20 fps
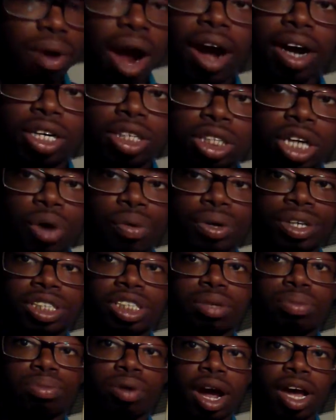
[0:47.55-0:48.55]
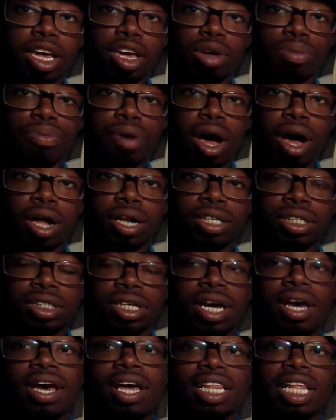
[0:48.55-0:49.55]
bryozoans and
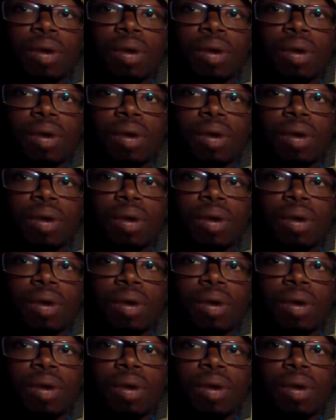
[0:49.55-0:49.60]
brachiopods